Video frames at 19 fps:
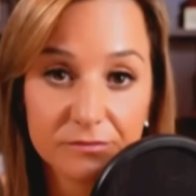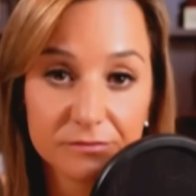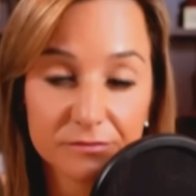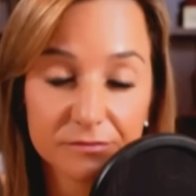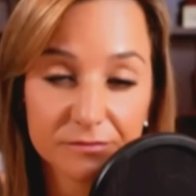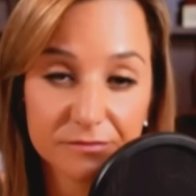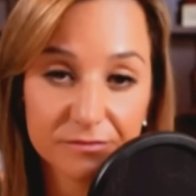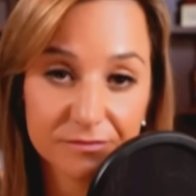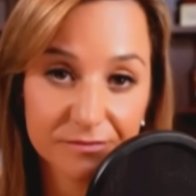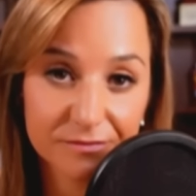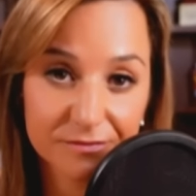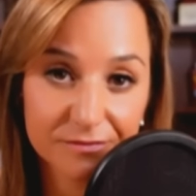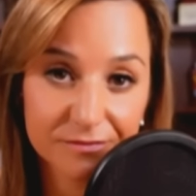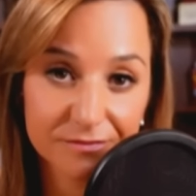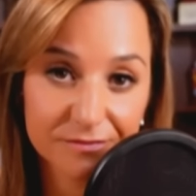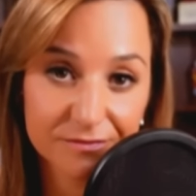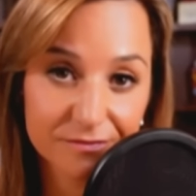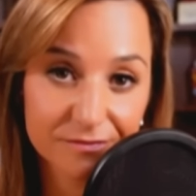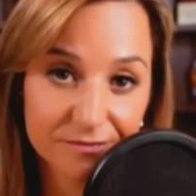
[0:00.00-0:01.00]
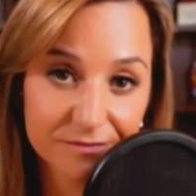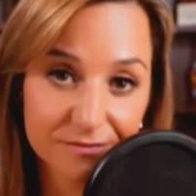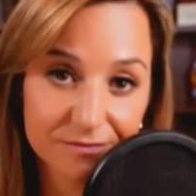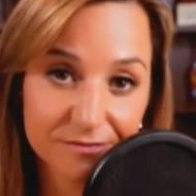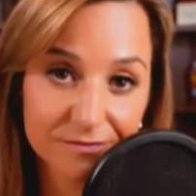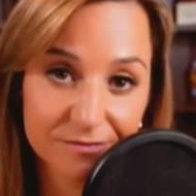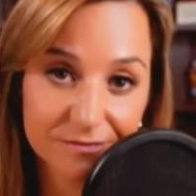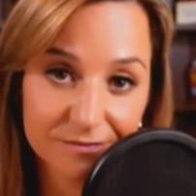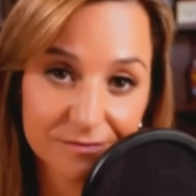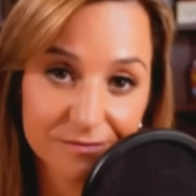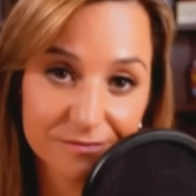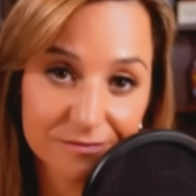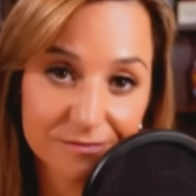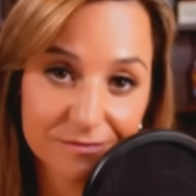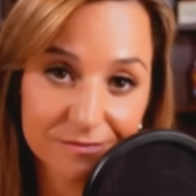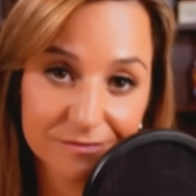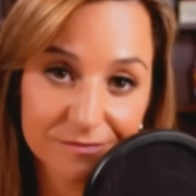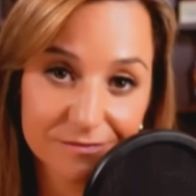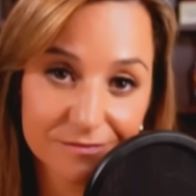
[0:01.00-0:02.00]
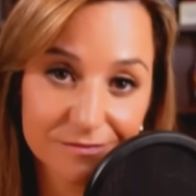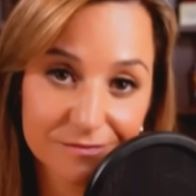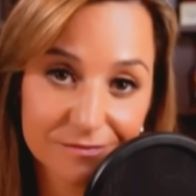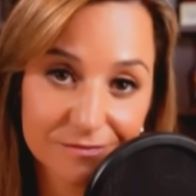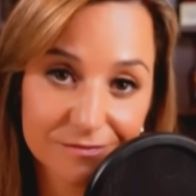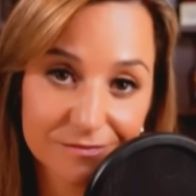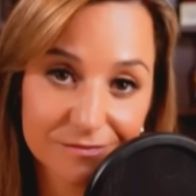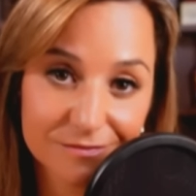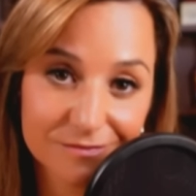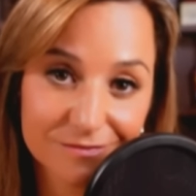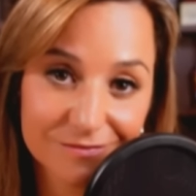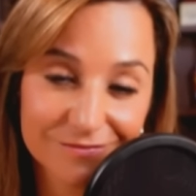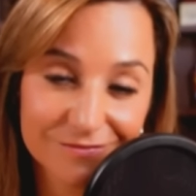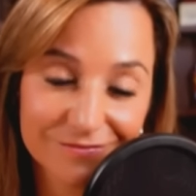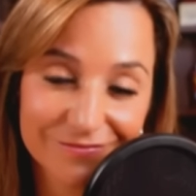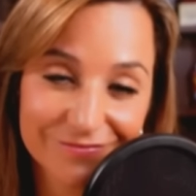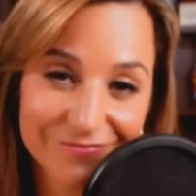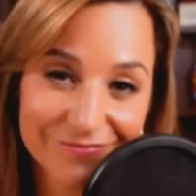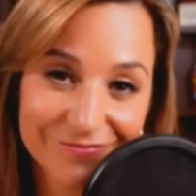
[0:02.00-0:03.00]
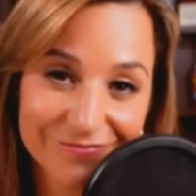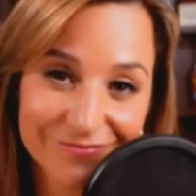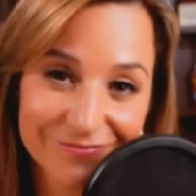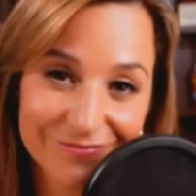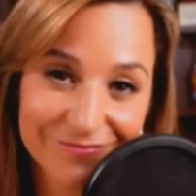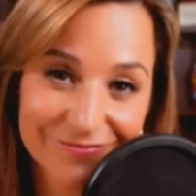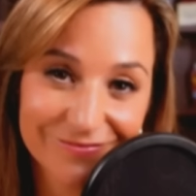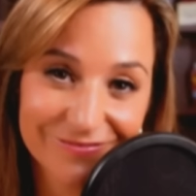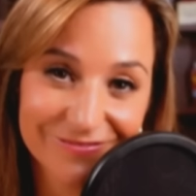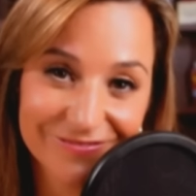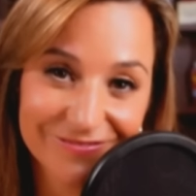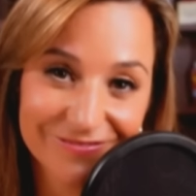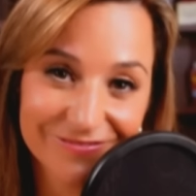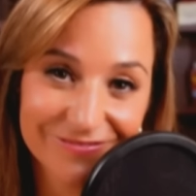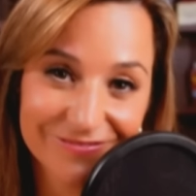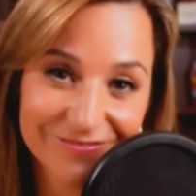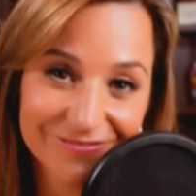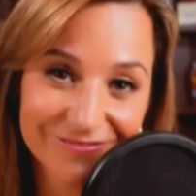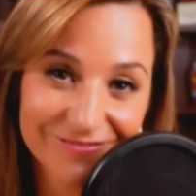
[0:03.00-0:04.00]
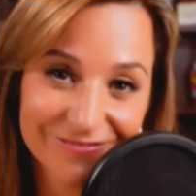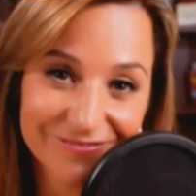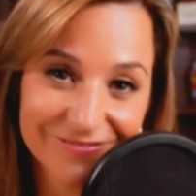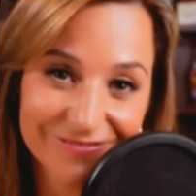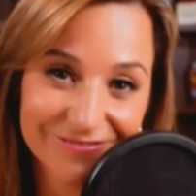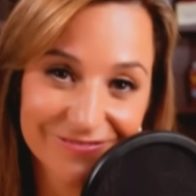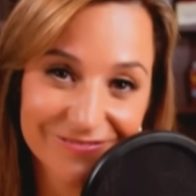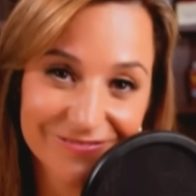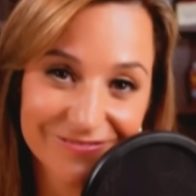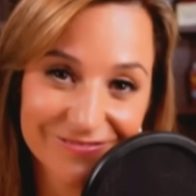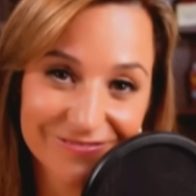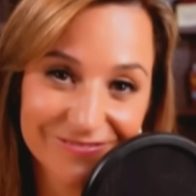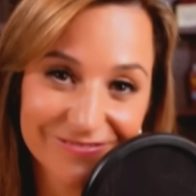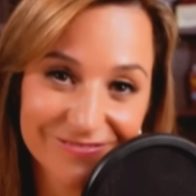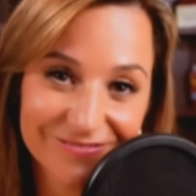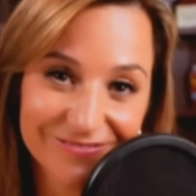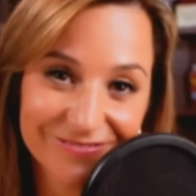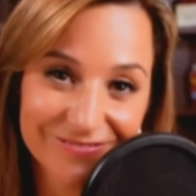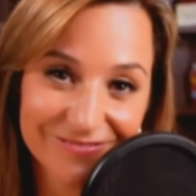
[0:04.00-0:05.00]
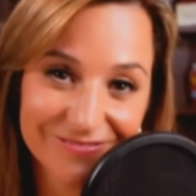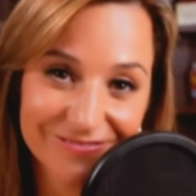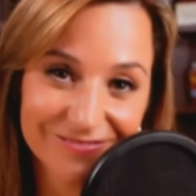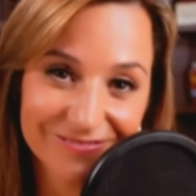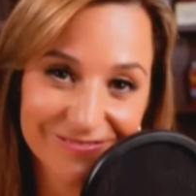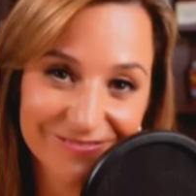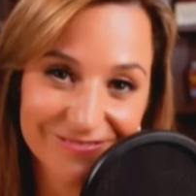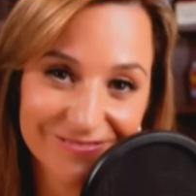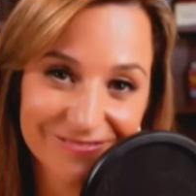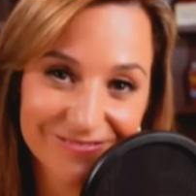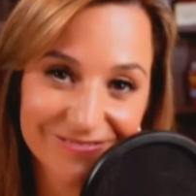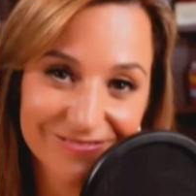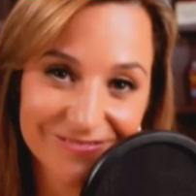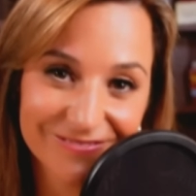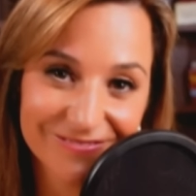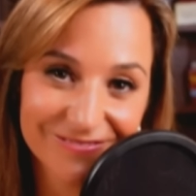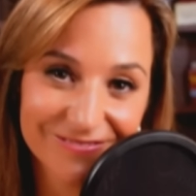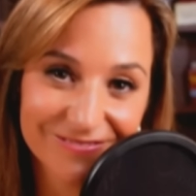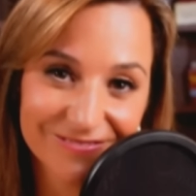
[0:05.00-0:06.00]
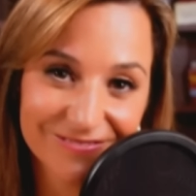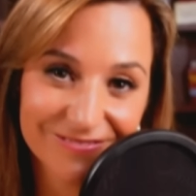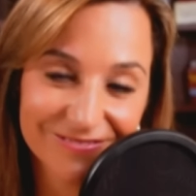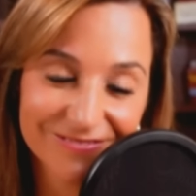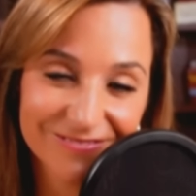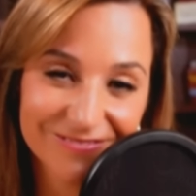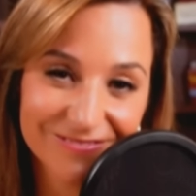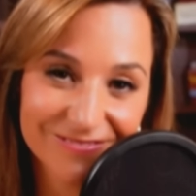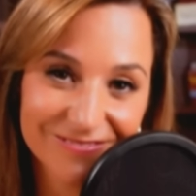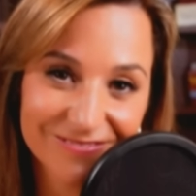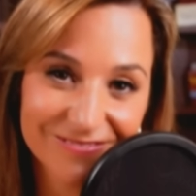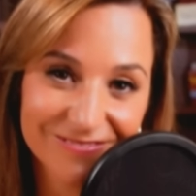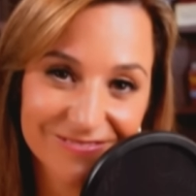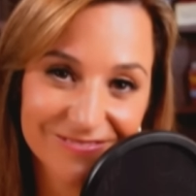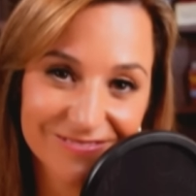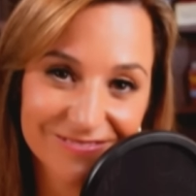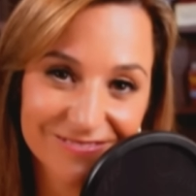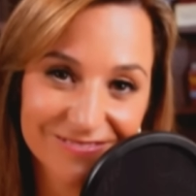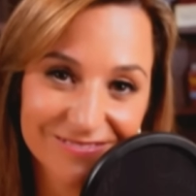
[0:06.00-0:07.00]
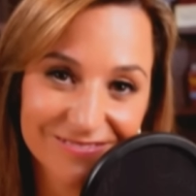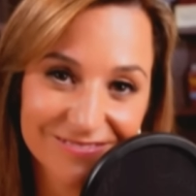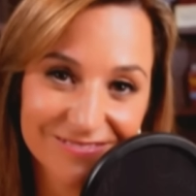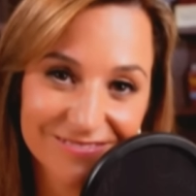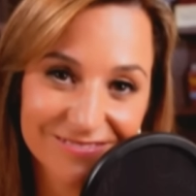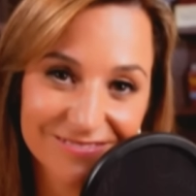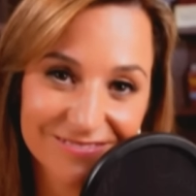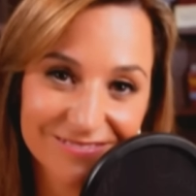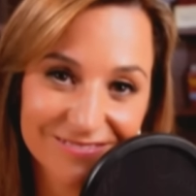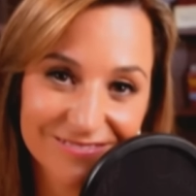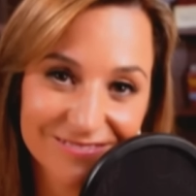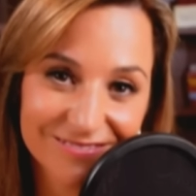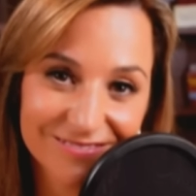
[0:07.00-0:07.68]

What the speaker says: The person shown says nothing.